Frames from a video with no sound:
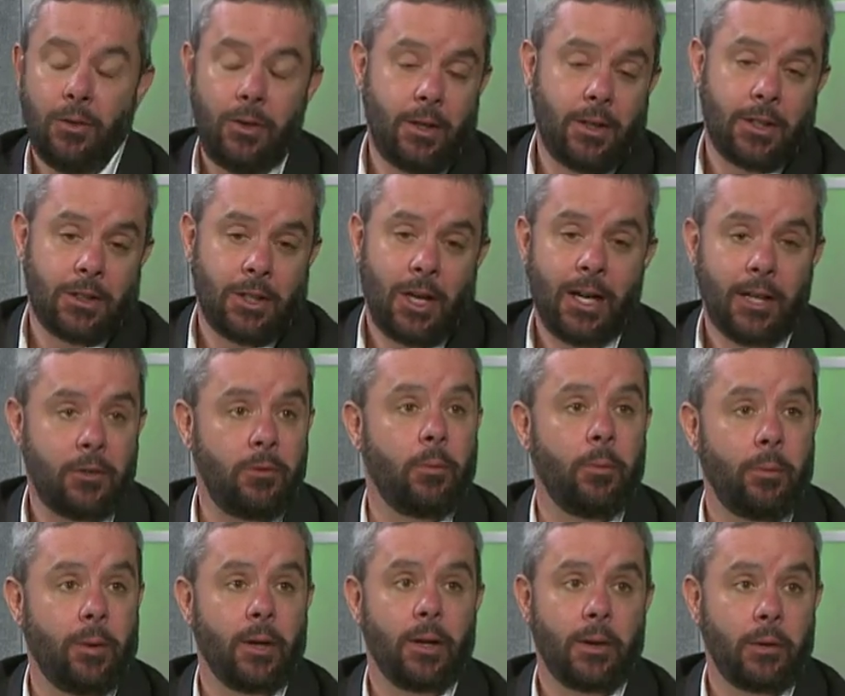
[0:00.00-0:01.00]
and you can talk to them
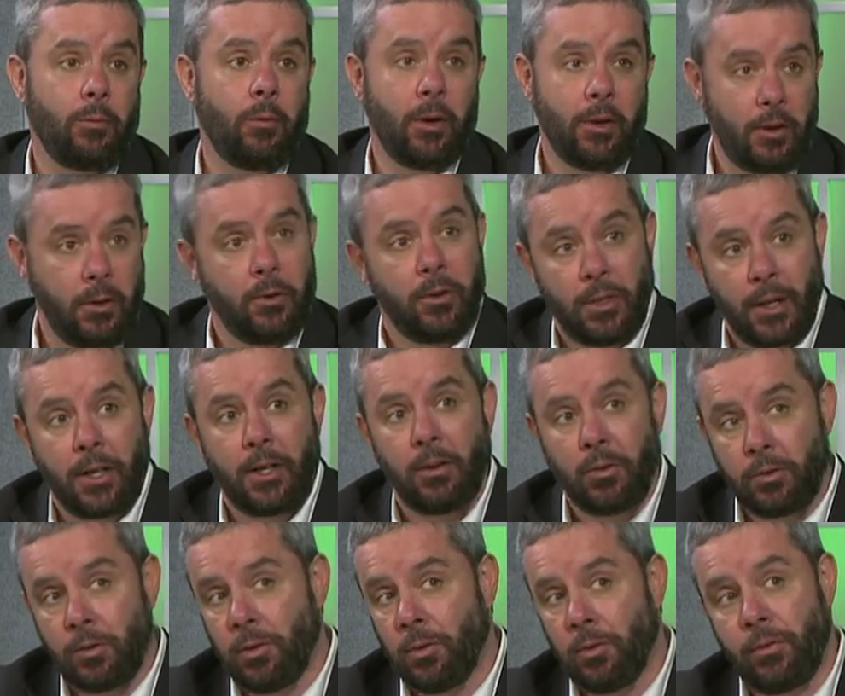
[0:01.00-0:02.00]
about, like, what do you think
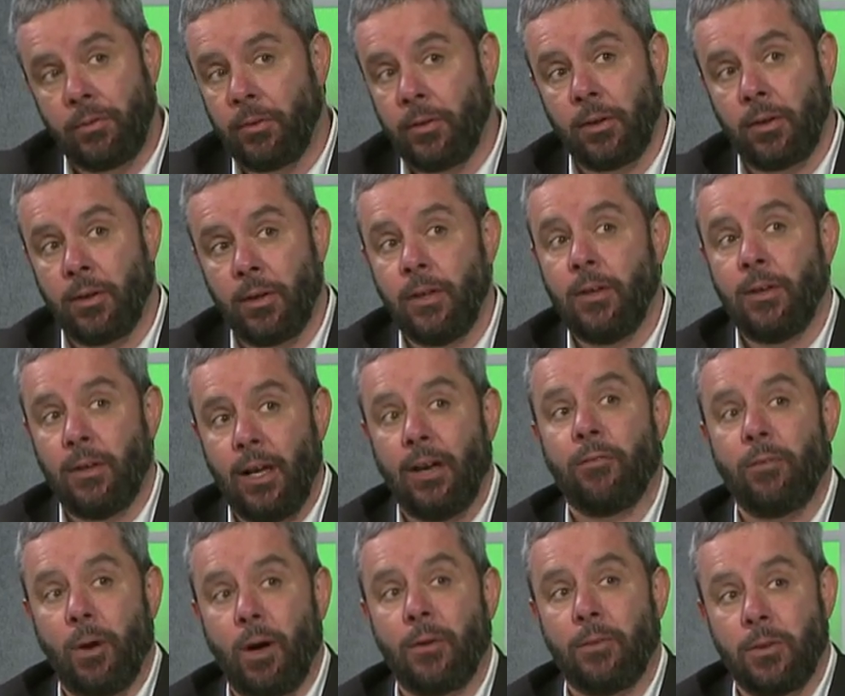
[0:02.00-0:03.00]
you'll do if you're
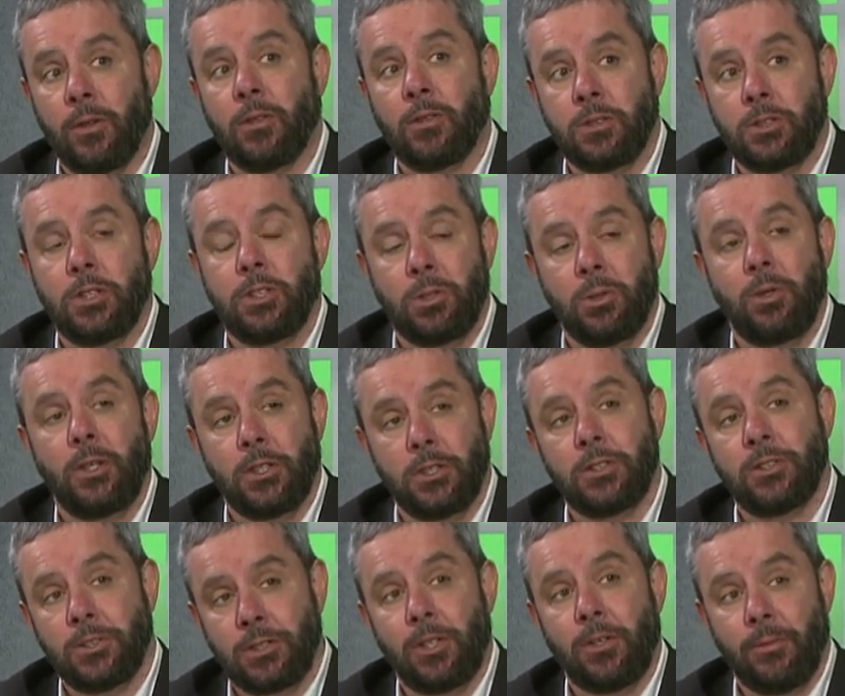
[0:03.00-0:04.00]
involved in those
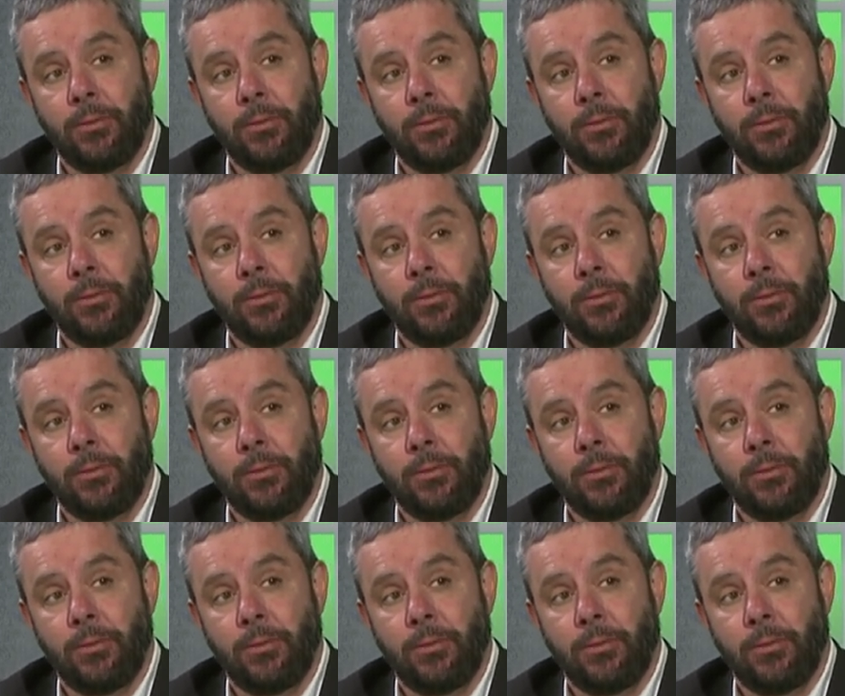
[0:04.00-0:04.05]
situations. So